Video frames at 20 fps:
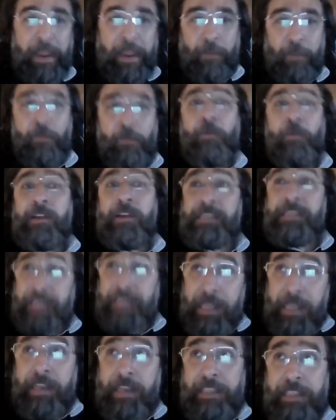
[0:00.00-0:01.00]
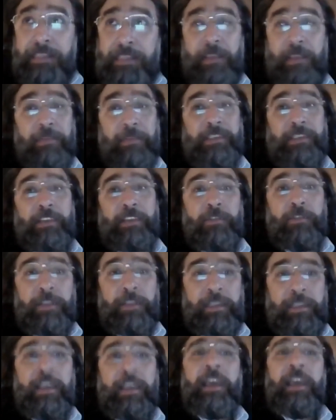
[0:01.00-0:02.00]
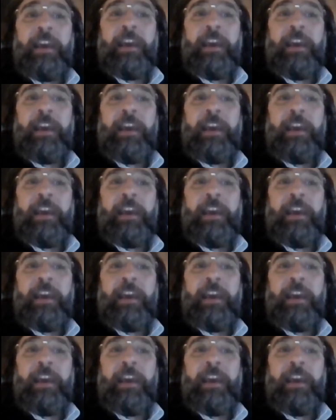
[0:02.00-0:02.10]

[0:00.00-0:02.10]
and we will still need cybersecurity